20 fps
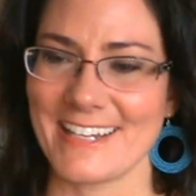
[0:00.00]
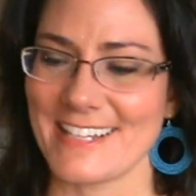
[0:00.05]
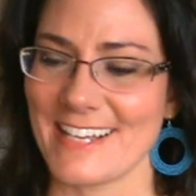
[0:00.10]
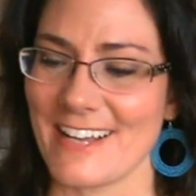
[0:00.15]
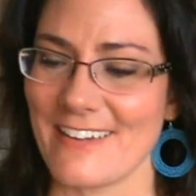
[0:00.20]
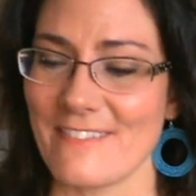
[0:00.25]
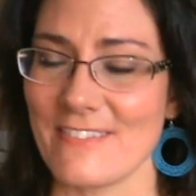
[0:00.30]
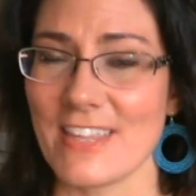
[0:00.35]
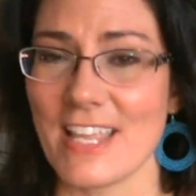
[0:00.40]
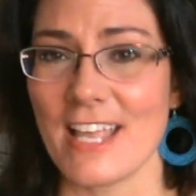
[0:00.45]
and
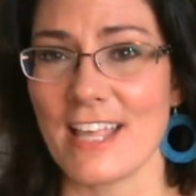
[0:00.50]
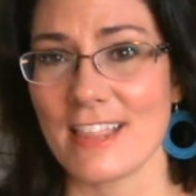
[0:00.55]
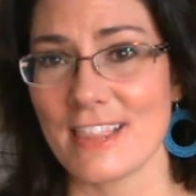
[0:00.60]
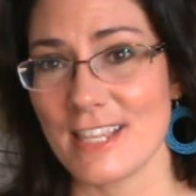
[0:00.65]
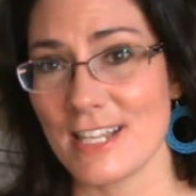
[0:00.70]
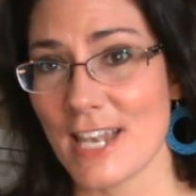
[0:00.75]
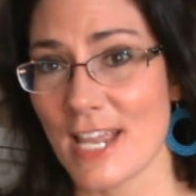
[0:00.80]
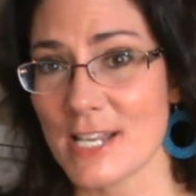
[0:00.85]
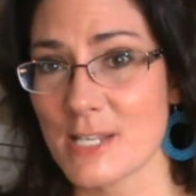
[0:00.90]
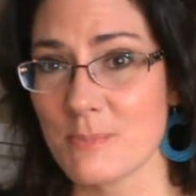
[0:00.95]
um,
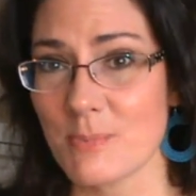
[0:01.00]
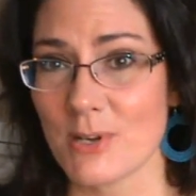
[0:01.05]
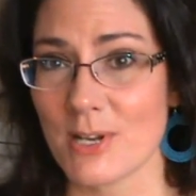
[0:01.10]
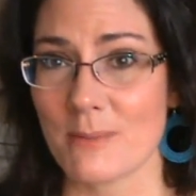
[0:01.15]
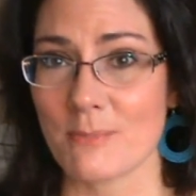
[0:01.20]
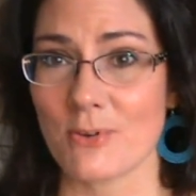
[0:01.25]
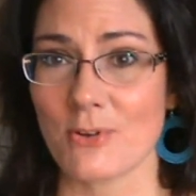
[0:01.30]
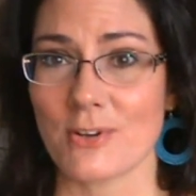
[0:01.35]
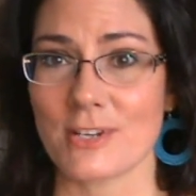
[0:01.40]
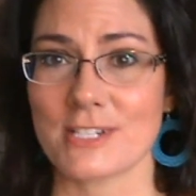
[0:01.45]
the next
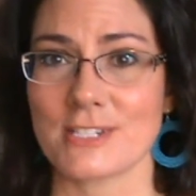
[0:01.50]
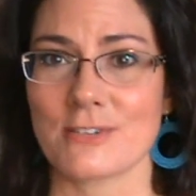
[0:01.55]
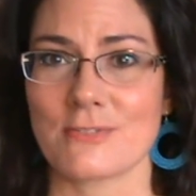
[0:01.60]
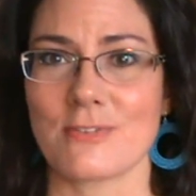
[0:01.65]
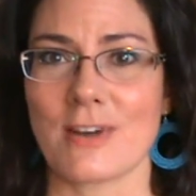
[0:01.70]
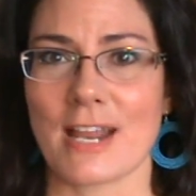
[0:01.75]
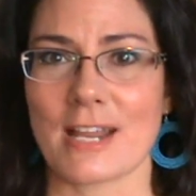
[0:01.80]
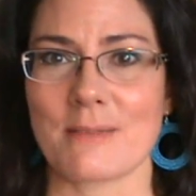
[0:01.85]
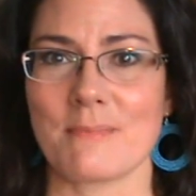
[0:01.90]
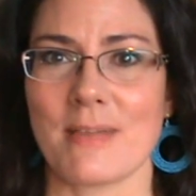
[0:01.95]
book I'm going
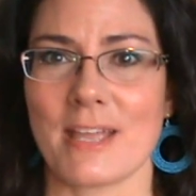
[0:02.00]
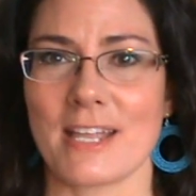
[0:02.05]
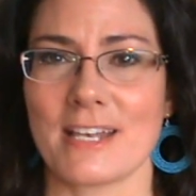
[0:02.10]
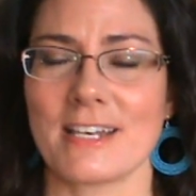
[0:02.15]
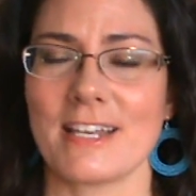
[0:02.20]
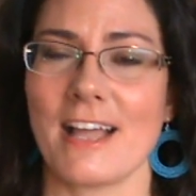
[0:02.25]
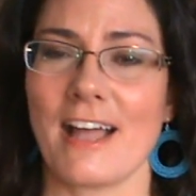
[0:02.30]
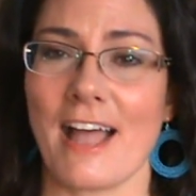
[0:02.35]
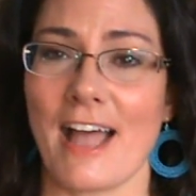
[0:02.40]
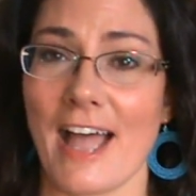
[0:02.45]
to
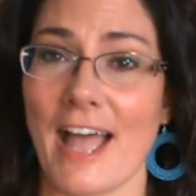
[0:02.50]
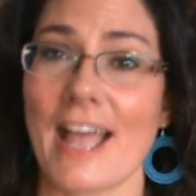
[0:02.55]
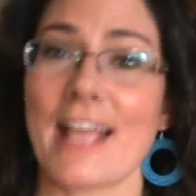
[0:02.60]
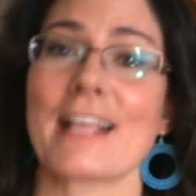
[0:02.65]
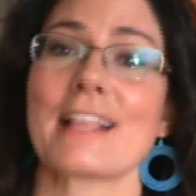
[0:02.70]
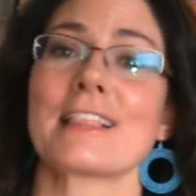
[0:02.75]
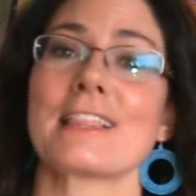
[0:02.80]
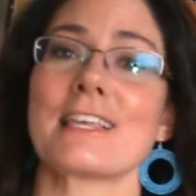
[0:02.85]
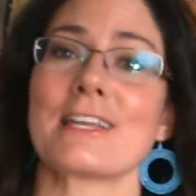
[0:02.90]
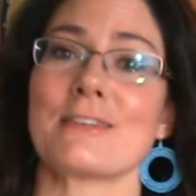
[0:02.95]
recommend,
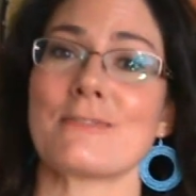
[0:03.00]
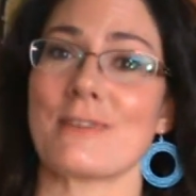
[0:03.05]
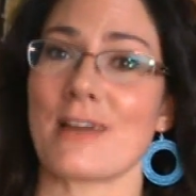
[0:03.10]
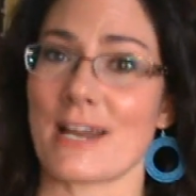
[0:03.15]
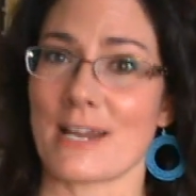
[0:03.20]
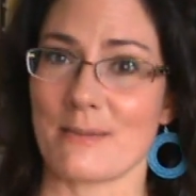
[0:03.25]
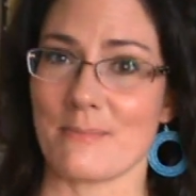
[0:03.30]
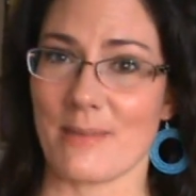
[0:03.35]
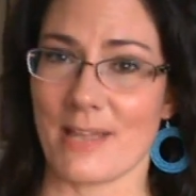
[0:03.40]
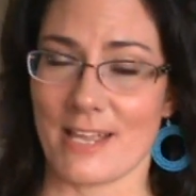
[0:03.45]
highly
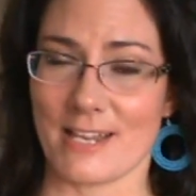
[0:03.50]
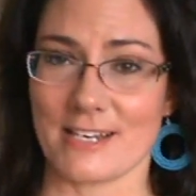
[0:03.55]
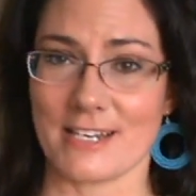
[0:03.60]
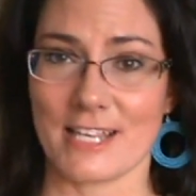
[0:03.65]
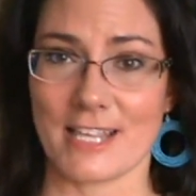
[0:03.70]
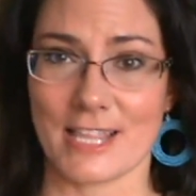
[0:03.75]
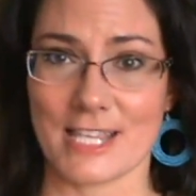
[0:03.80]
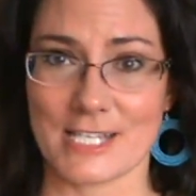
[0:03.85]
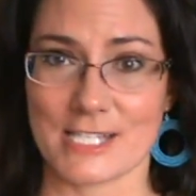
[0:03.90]
recommend,